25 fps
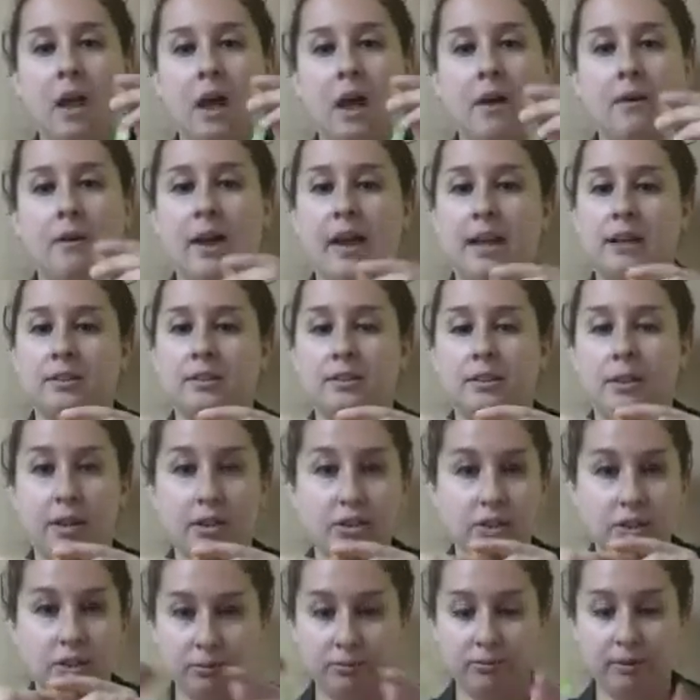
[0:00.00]
Okay, so I
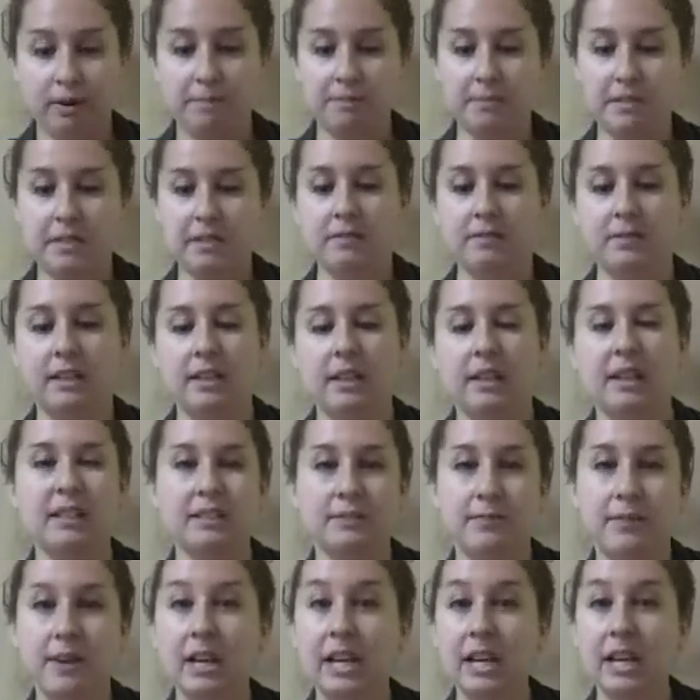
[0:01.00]
just ripped it. Really, it's
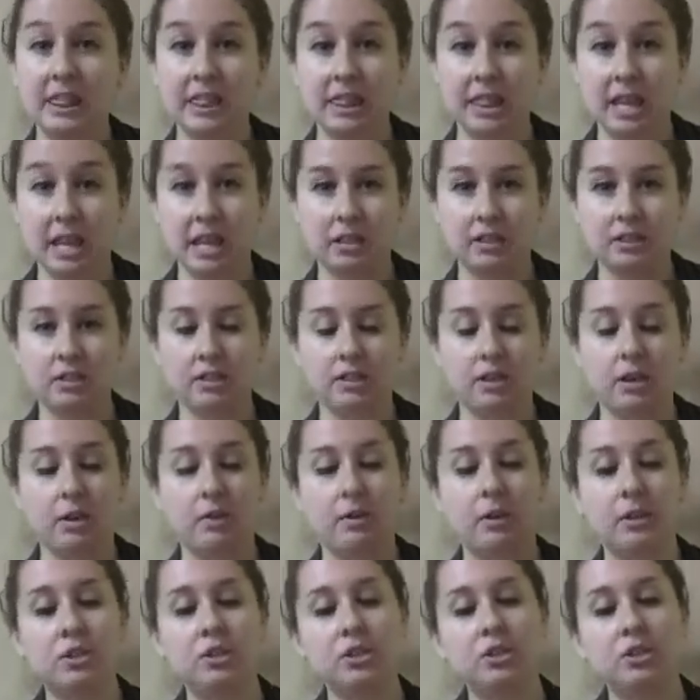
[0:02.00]
very thin, so
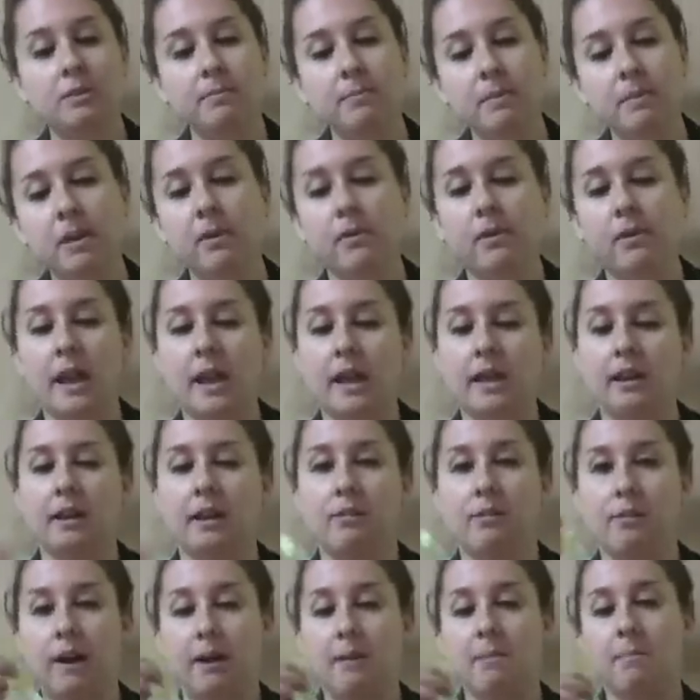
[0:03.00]
it should be okay to
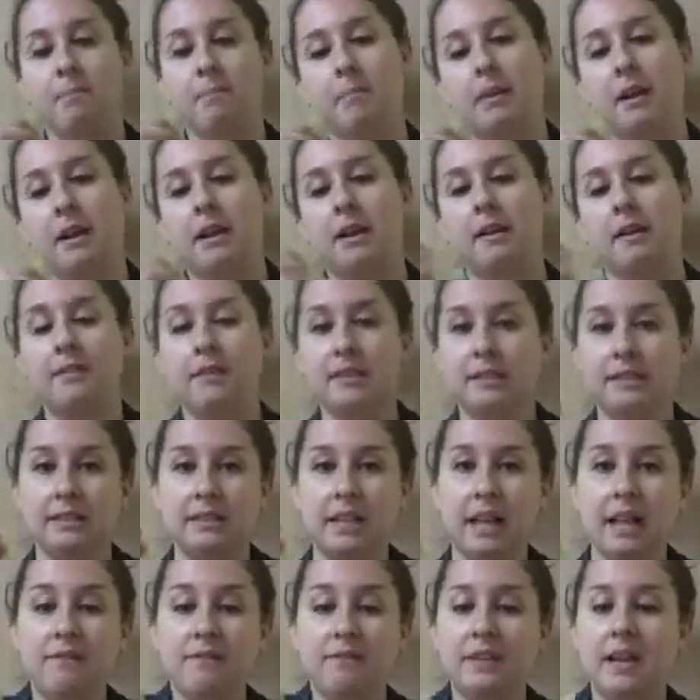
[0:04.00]
rip, but
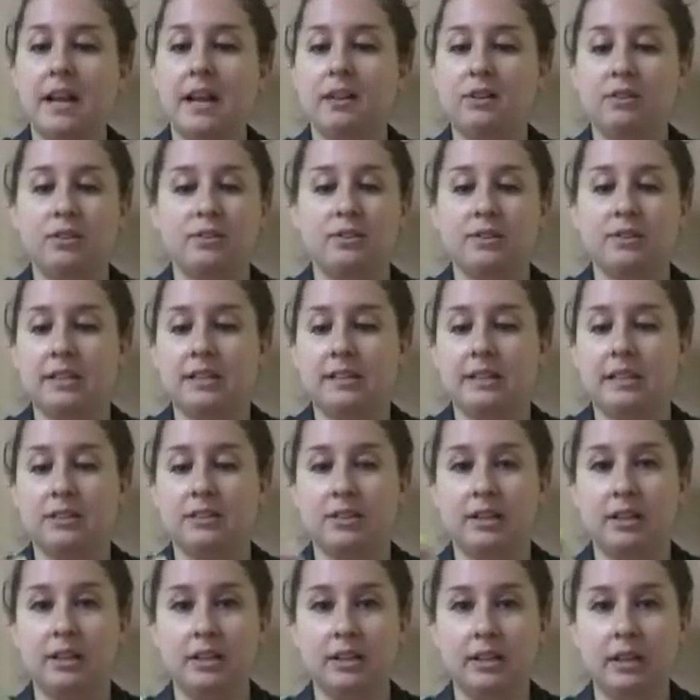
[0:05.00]
if not, use a
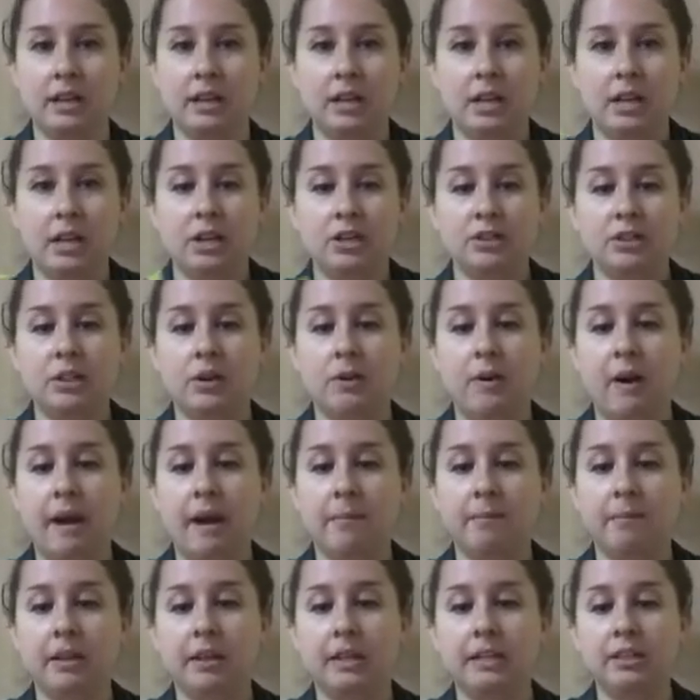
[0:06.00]
scissor. So
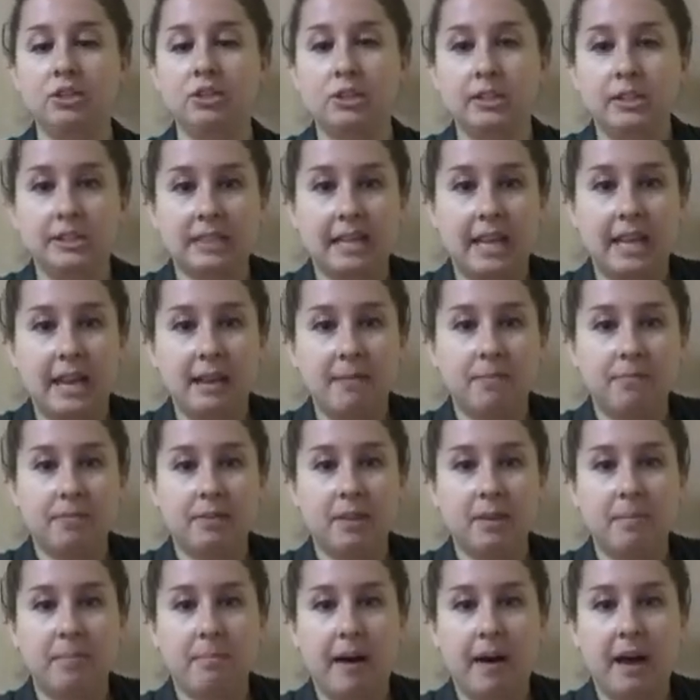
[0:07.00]
I'm gonna just tape
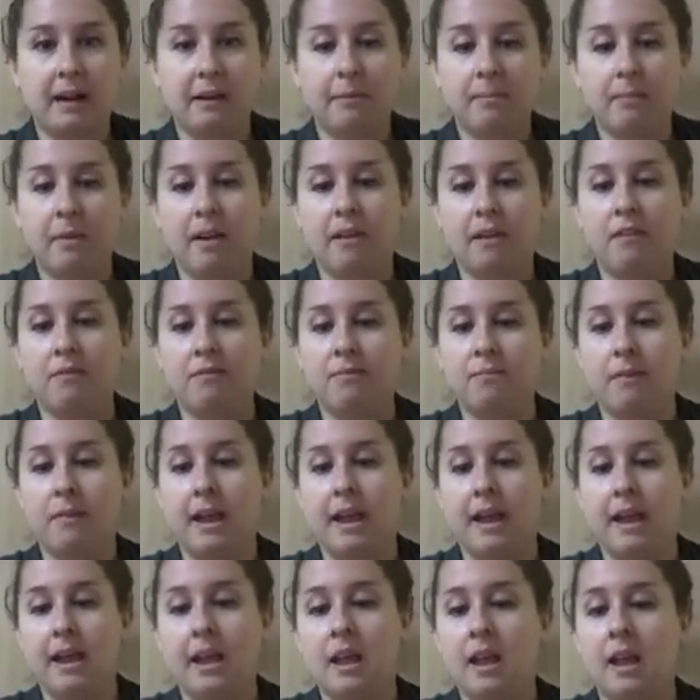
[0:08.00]
the bottom of
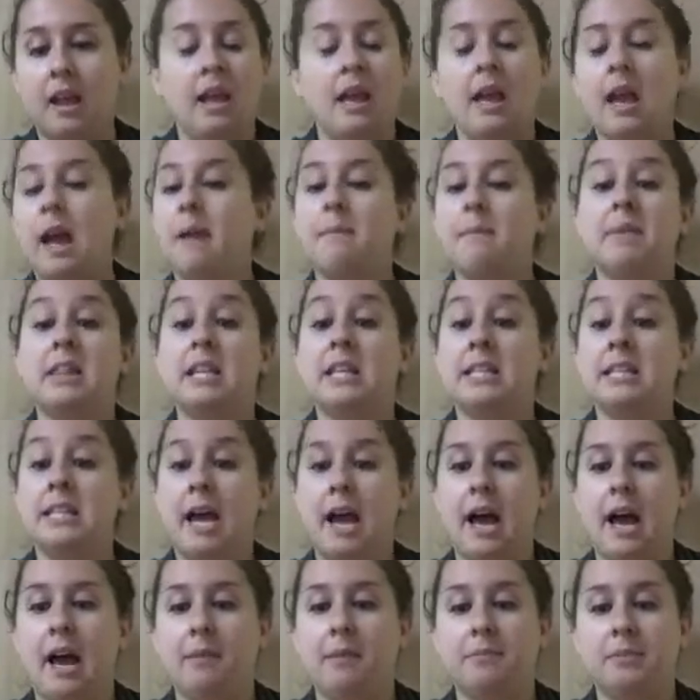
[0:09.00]
my, I mean the
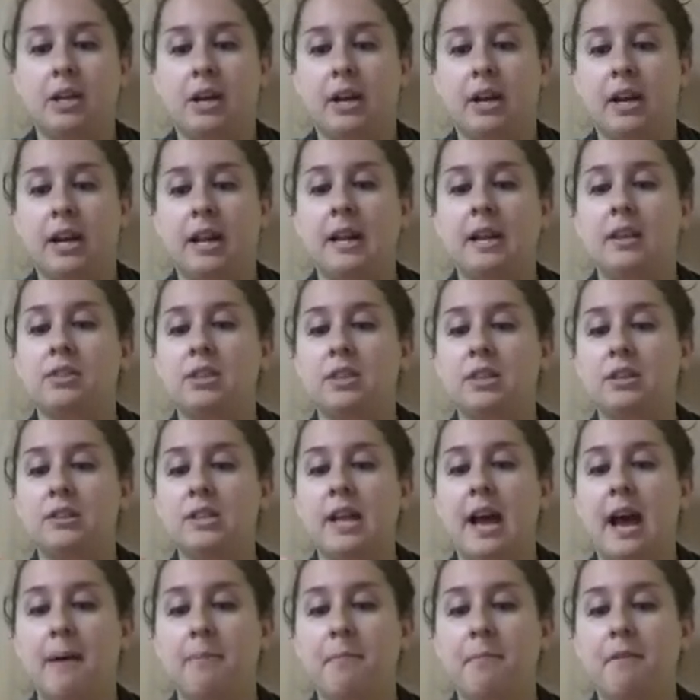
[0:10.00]
top, sorry, the
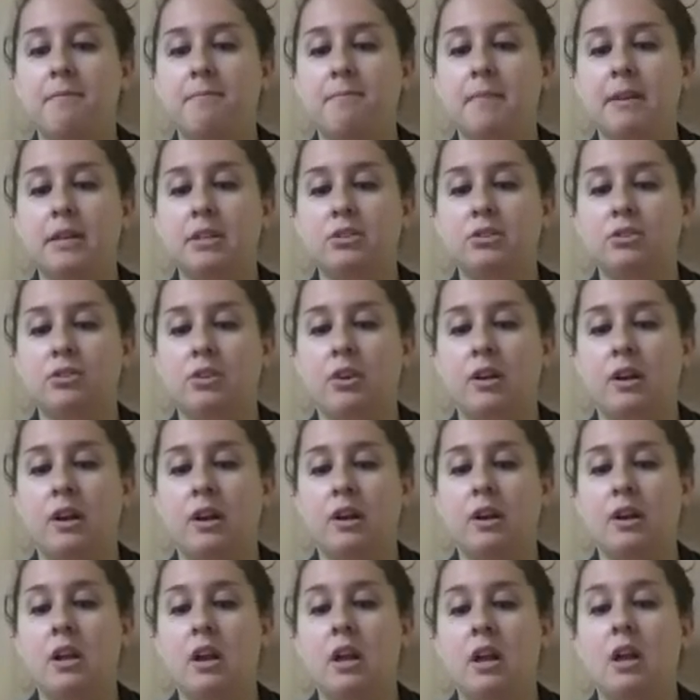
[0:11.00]
top of my
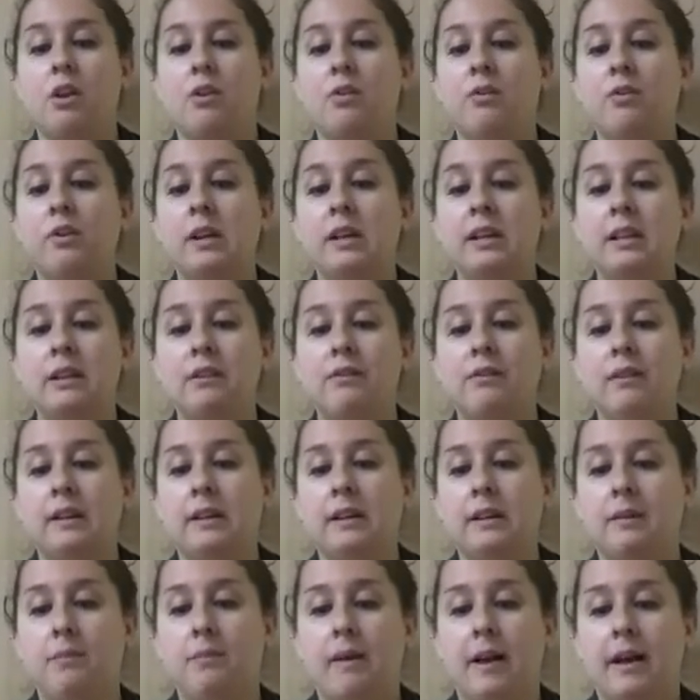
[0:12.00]
straw really,
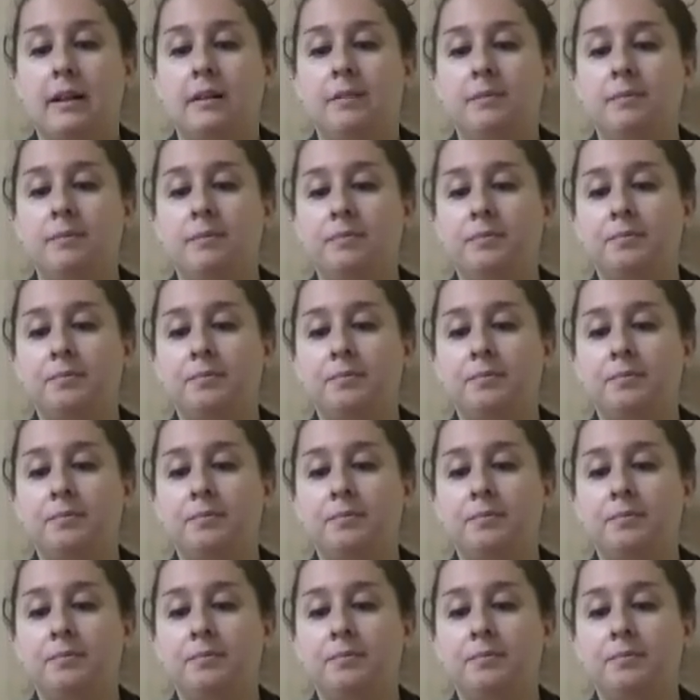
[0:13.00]
really well.